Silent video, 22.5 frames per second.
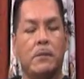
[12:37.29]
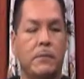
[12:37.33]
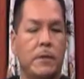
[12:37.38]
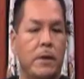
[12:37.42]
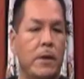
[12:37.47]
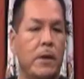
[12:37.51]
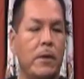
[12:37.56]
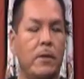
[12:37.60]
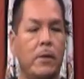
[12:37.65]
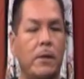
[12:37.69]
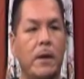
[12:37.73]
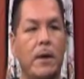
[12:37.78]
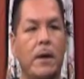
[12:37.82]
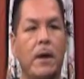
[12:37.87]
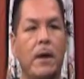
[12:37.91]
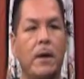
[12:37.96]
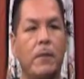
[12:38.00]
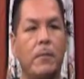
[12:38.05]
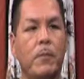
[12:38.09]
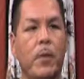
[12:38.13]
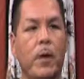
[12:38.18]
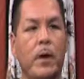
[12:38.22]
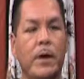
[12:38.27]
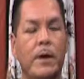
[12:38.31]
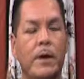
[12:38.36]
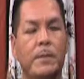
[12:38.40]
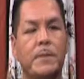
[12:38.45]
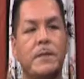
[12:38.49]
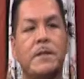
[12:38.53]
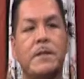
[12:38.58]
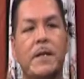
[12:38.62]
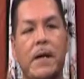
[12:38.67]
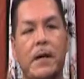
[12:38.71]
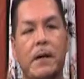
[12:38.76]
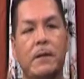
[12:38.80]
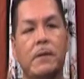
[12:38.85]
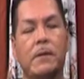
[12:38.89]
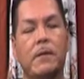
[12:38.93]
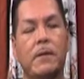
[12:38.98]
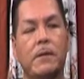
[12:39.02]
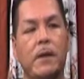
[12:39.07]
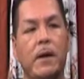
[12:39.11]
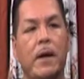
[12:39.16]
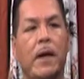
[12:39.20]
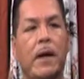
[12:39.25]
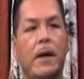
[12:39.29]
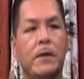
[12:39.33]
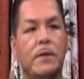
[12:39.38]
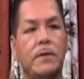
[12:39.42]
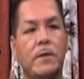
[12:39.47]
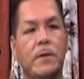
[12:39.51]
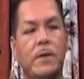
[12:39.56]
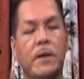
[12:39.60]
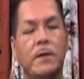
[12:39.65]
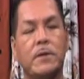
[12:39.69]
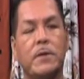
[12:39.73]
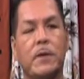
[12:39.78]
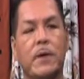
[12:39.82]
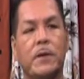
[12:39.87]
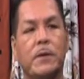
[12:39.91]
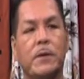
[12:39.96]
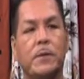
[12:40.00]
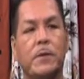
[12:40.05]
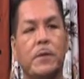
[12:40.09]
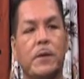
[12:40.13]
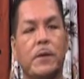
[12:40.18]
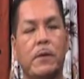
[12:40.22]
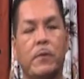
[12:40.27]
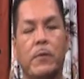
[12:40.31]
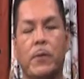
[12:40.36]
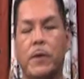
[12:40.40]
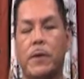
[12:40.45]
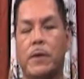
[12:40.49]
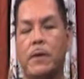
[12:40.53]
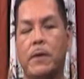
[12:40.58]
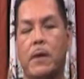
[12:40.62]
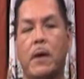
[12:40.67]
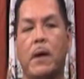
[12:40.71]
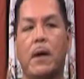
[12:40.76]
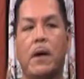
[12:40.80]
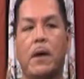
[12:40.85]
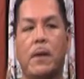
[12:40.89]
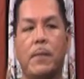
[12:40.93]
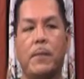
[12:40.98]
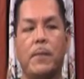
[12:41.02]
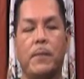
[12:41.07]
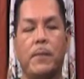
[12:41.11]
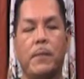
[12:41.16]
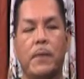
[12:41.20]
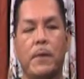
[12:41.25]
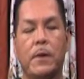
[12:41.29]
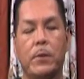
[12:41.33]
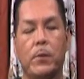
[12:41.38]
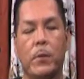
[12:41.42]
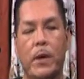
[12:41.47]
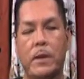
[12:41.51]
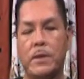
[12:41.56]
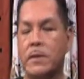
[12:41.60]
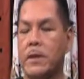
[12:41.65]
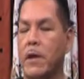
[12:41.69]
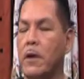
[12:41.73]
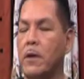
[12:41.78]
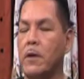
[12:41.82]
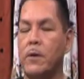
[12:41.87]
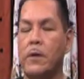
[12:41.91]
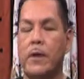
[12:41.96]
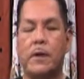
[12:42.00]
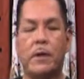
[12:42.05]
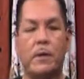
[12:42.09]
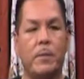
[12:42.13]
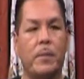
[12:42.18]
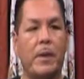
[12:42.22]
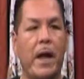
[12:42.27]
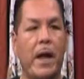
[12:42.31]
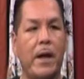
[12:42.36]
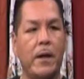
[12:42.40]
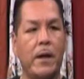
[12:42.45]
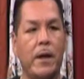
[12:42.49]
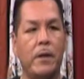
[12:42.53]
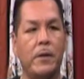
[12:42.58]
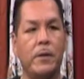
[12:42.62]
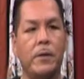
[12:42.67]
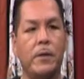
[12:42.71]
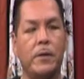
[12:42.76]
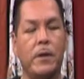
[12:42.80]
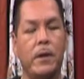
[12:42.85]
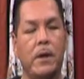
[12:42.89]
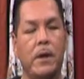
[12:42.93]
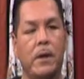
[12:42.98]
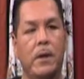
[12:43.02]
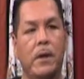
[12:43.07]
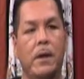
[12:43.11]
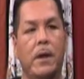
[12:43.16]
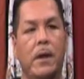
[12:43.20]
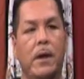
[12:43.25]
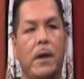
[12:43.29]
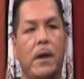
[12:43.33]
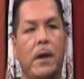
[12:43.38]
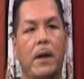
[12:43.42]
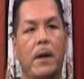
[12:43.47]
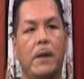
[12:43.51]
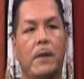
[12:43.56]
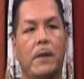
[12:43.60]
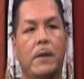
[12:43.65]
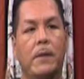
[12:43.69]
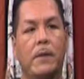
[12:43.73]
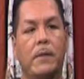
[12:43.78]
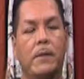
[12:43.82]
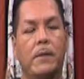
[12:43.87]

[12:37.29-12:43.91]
you know, I brought it up to date. And so that's what I did with with um, the rust colored and the black colored. And I